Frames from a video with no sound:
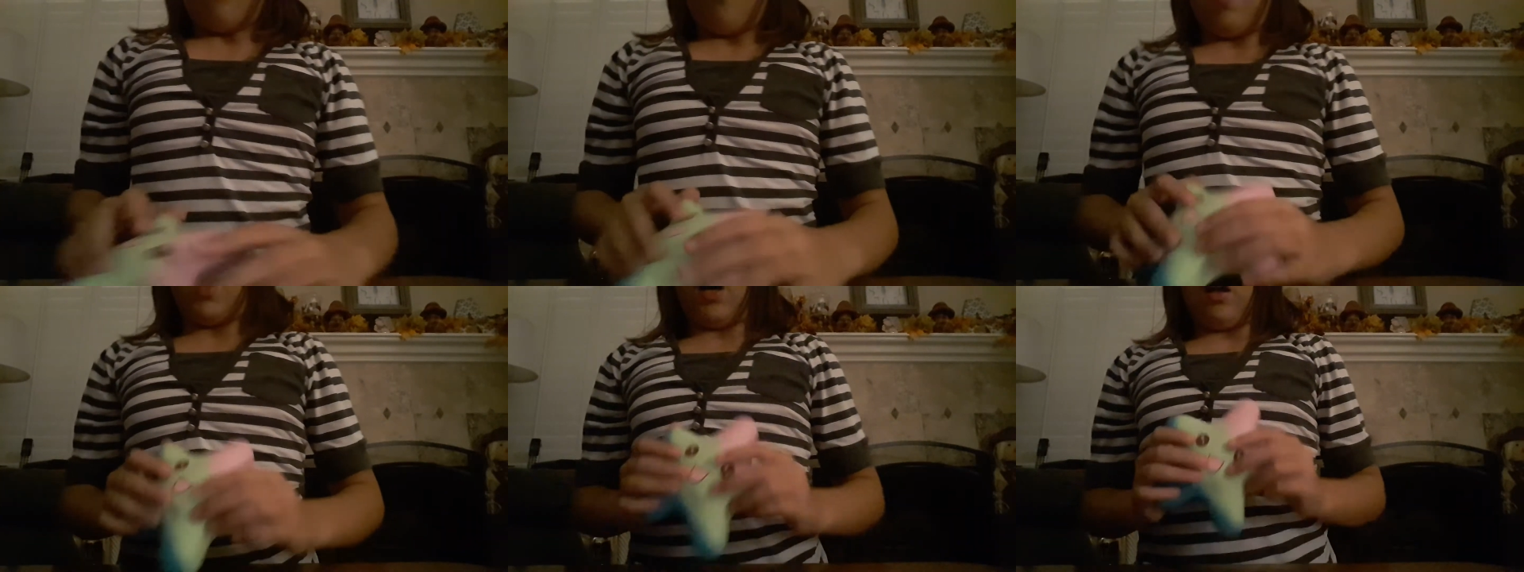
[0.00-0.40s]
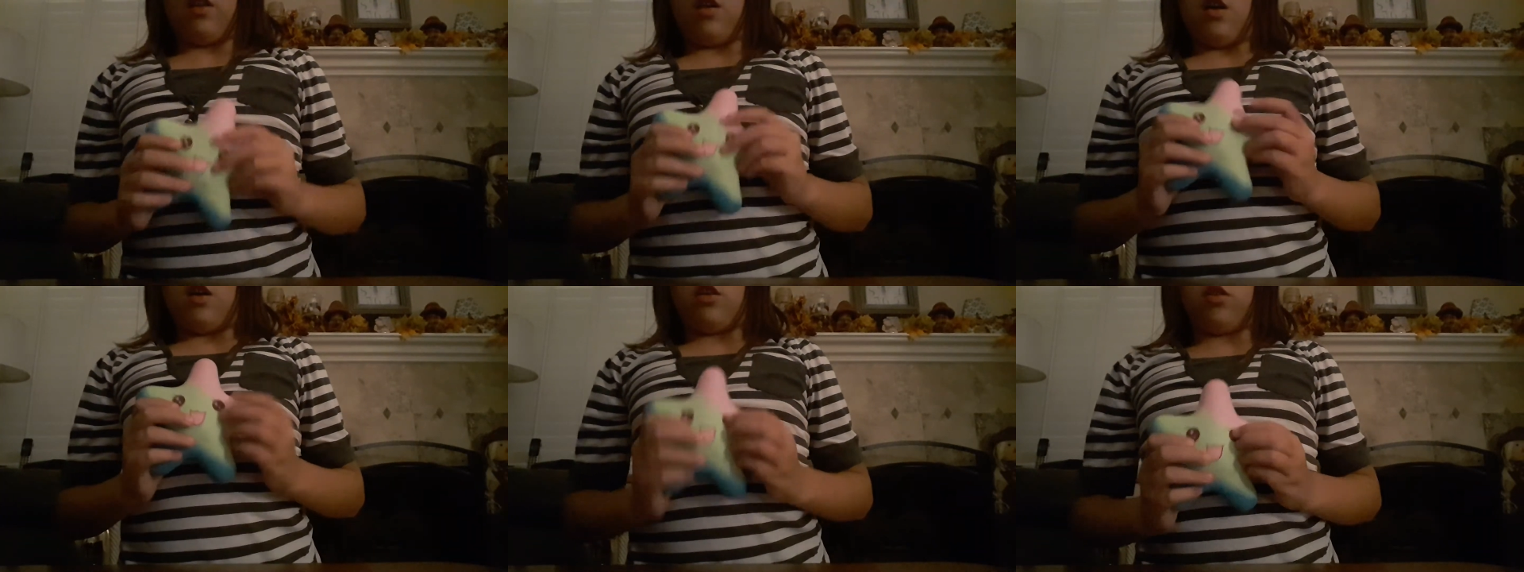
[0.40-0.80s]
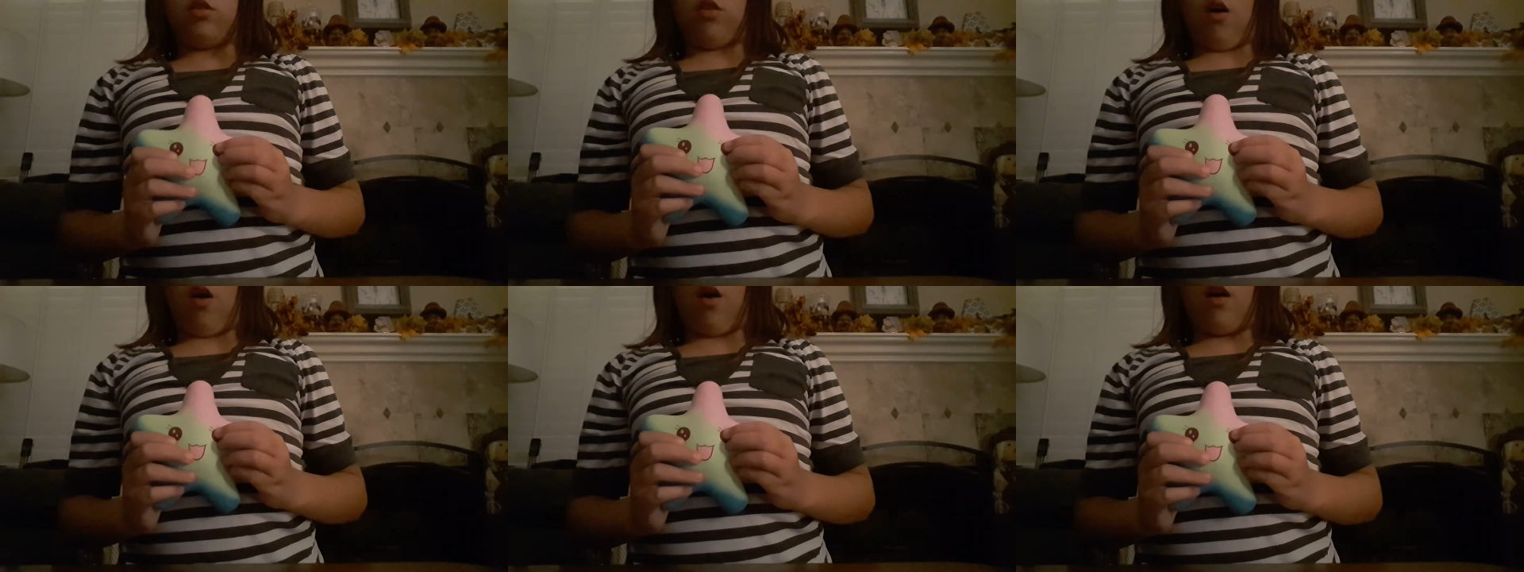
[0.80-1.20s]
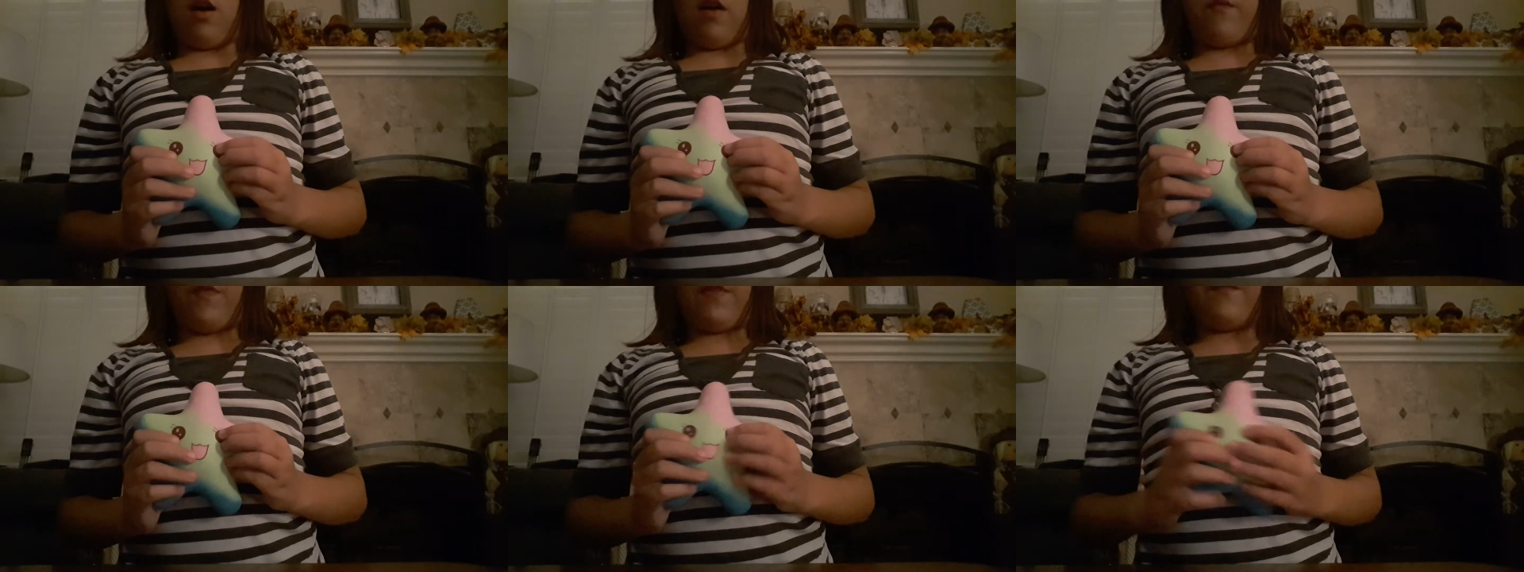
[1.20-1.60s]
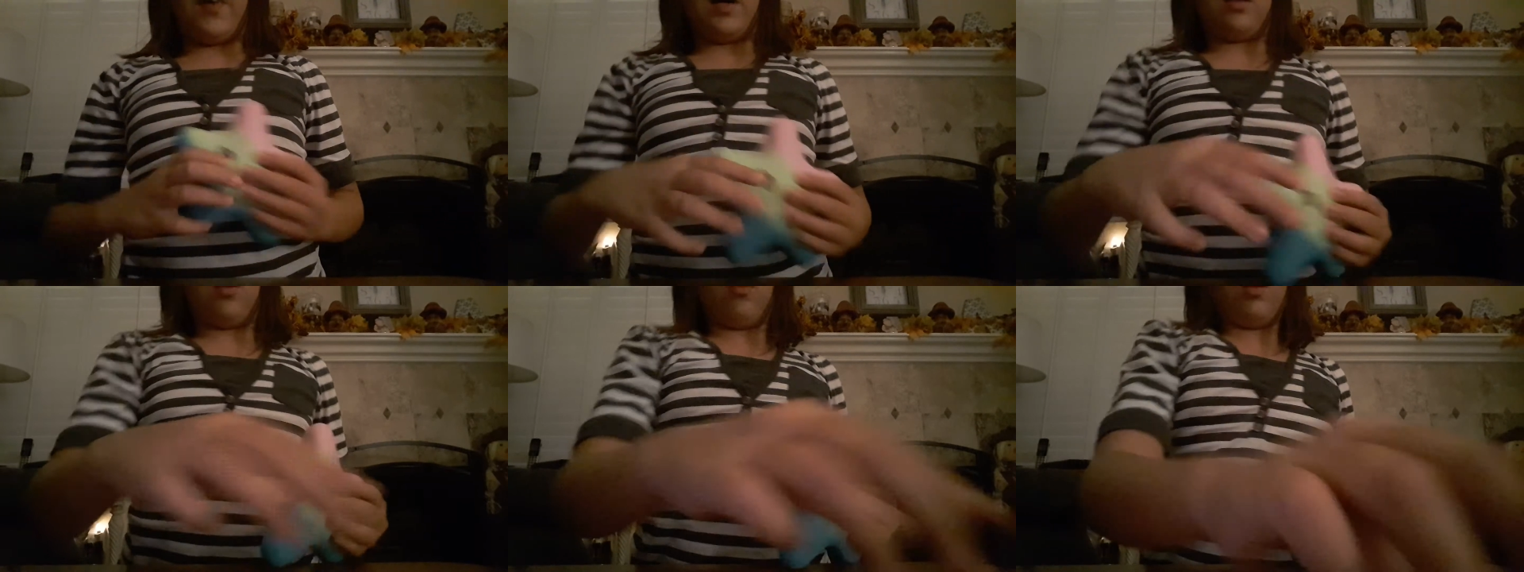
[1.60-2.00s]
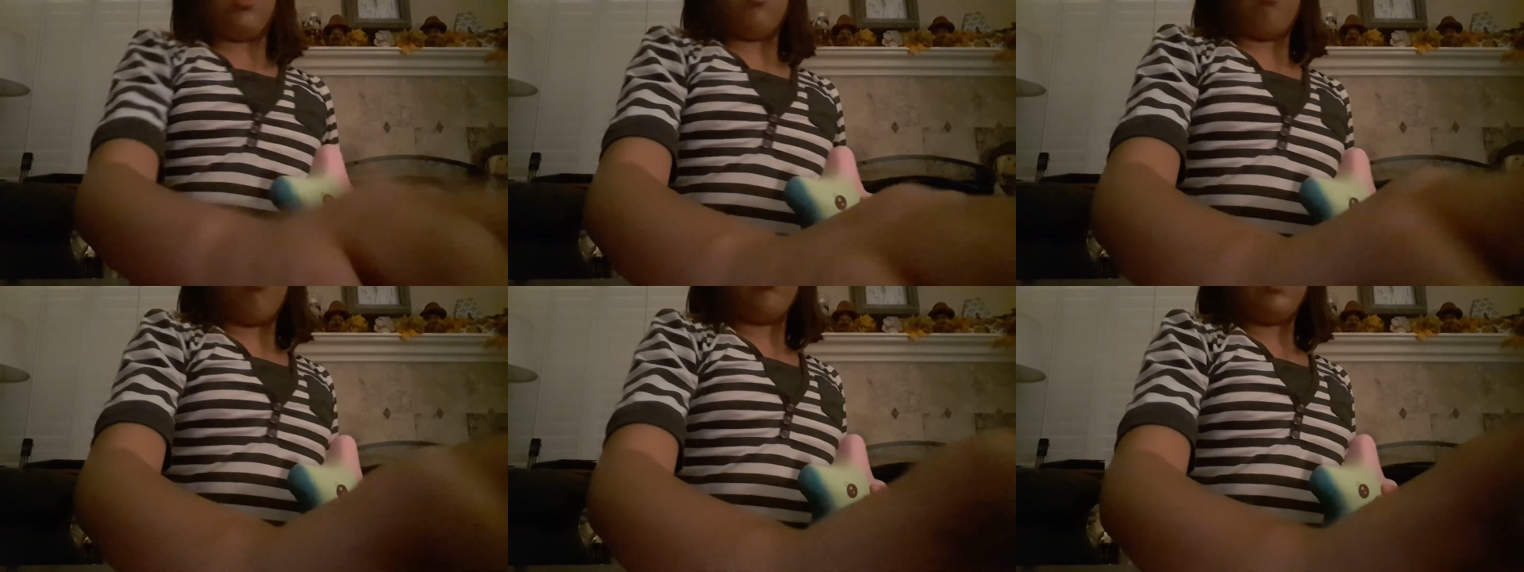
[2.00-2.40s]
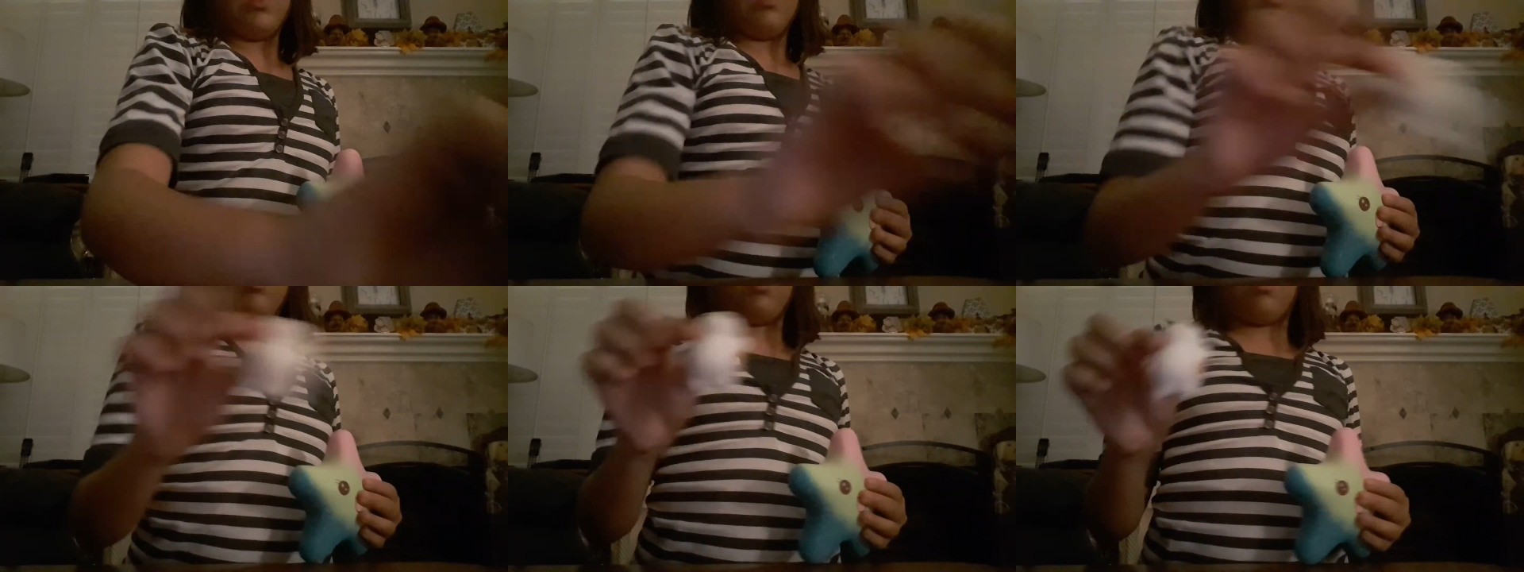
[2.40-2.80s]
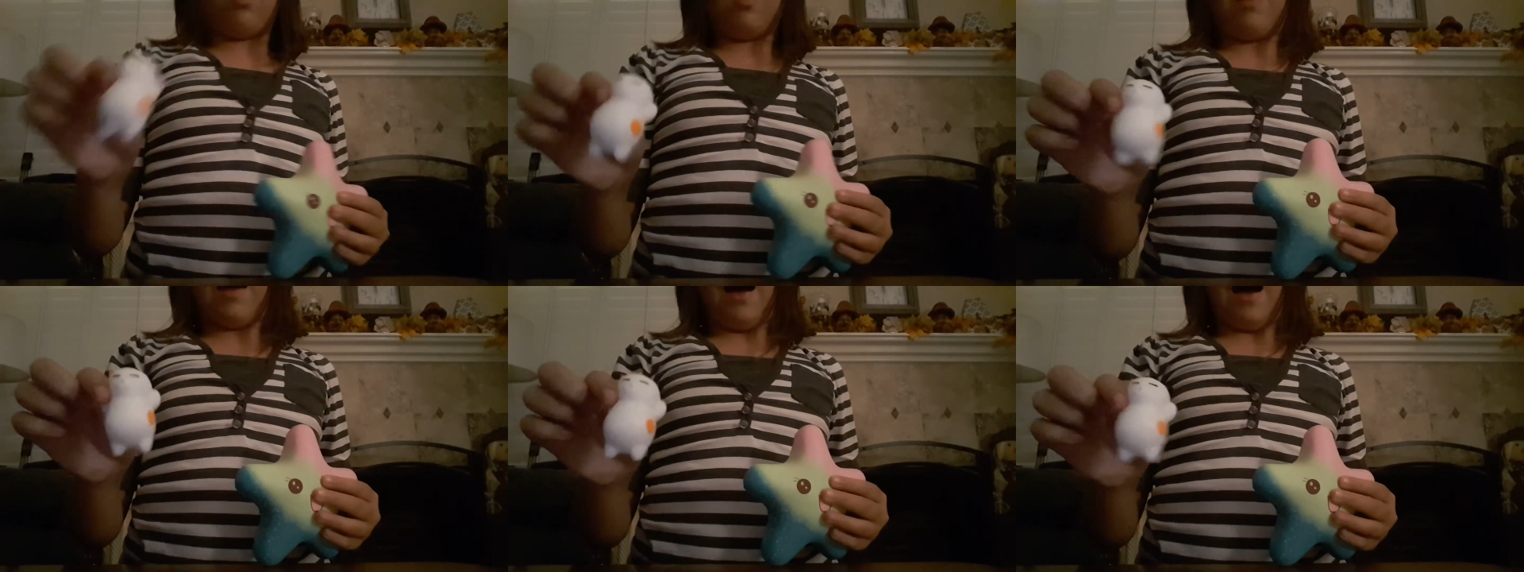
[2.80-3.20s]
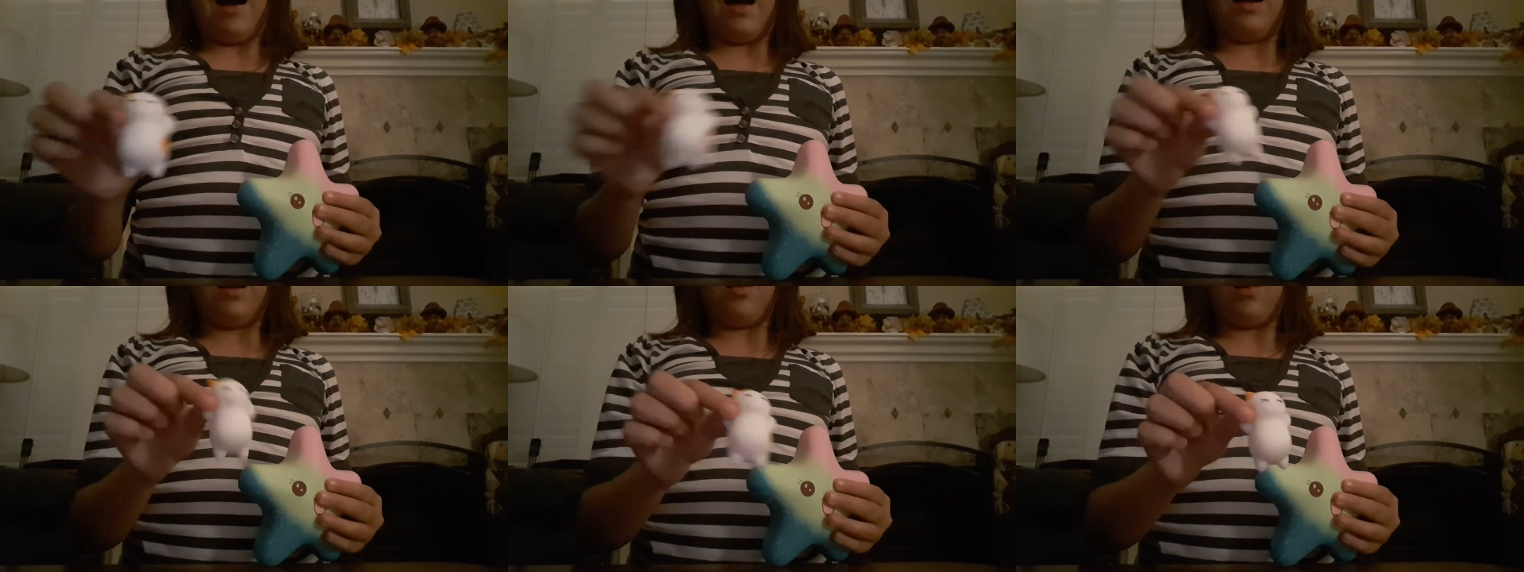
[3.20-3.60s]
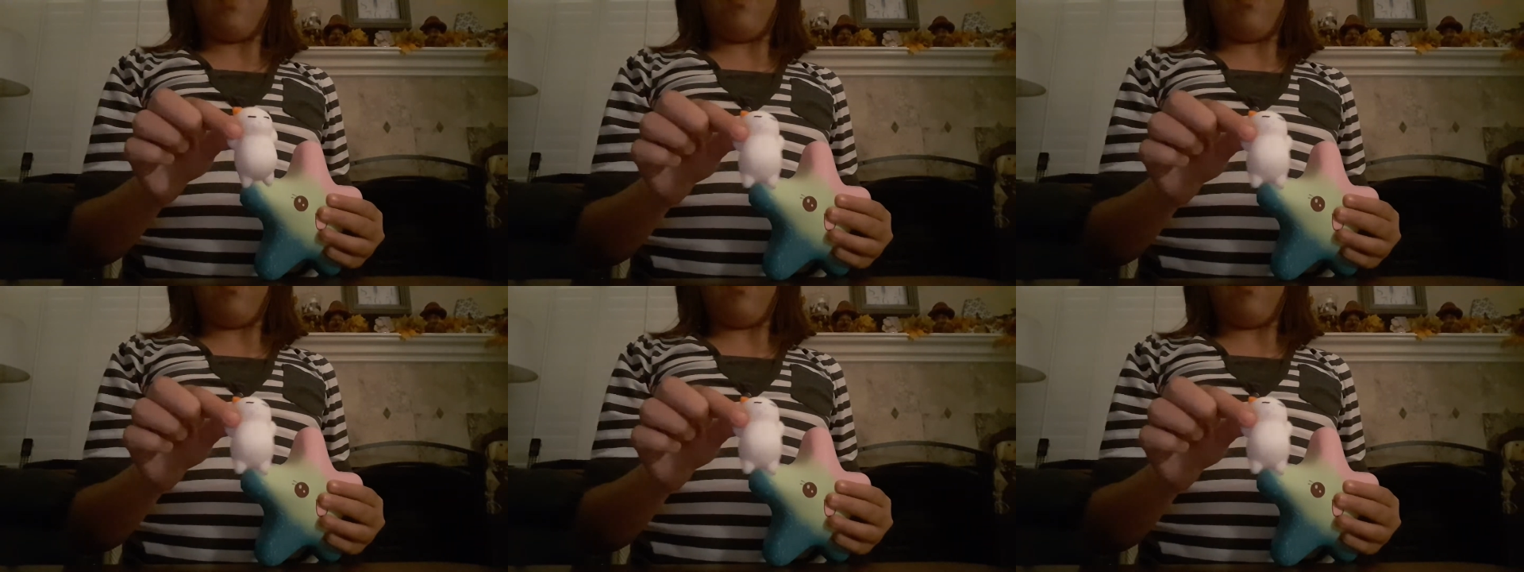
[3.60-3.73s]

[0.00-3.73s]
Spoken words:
Nobody's mouth can be seen.